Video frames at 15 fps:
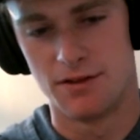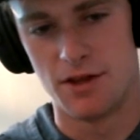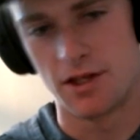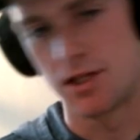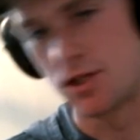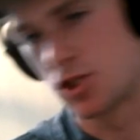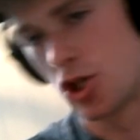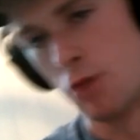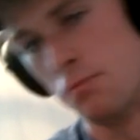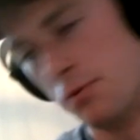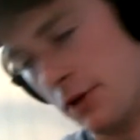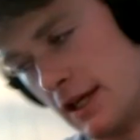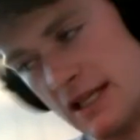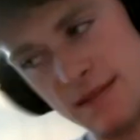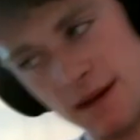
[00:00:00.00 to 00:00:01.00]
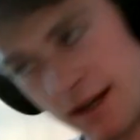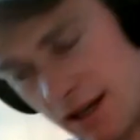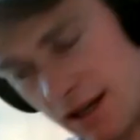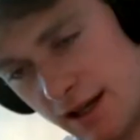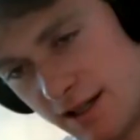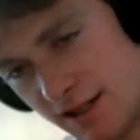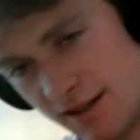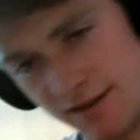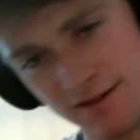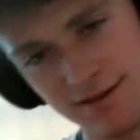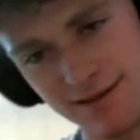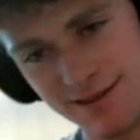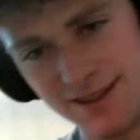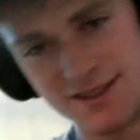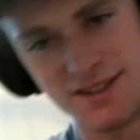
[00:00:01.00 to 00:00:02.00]
This is complete speculation.
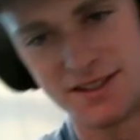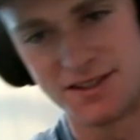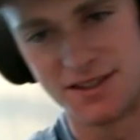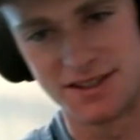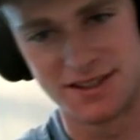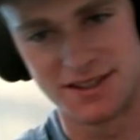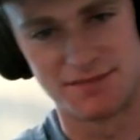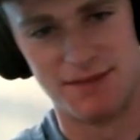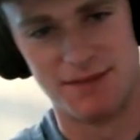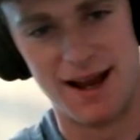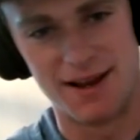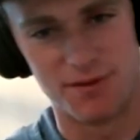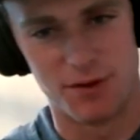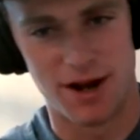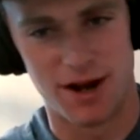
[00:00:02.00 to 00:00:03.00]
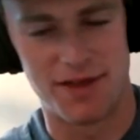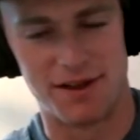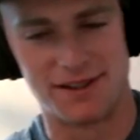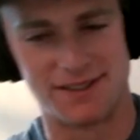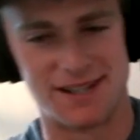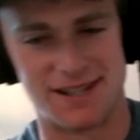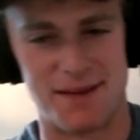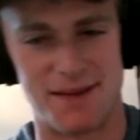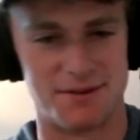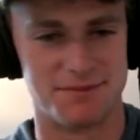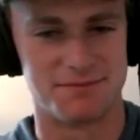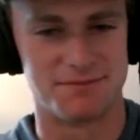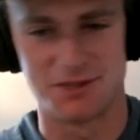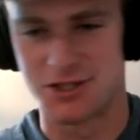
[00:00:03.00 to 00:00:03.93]
This is my, what I think is going to happen.